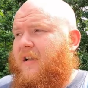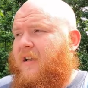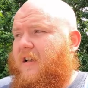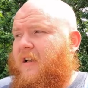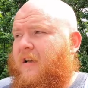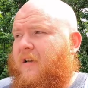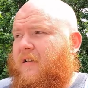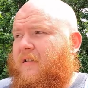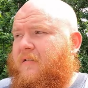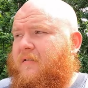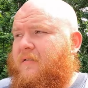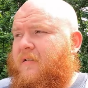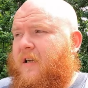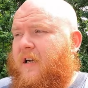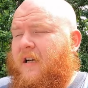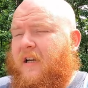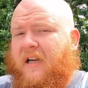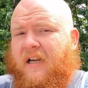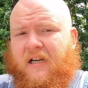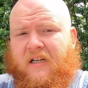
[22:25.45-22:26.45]
Uh,
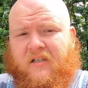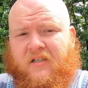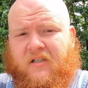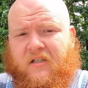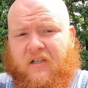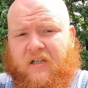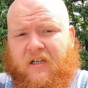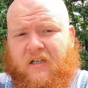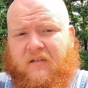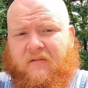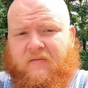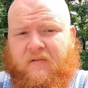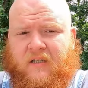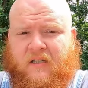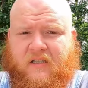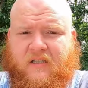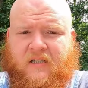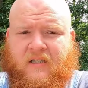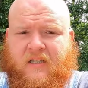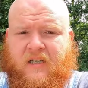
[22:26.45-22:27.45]
I actually
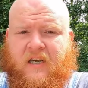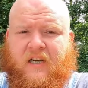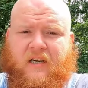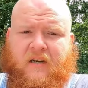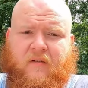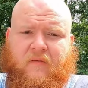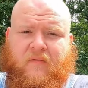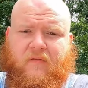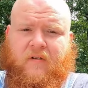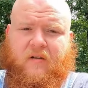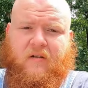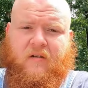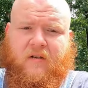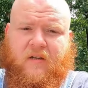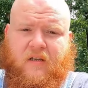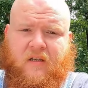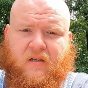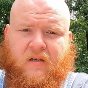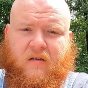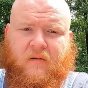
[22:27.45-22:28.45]
had saved
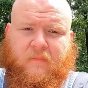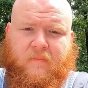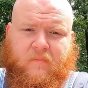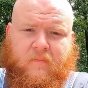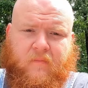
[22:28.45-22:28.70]
the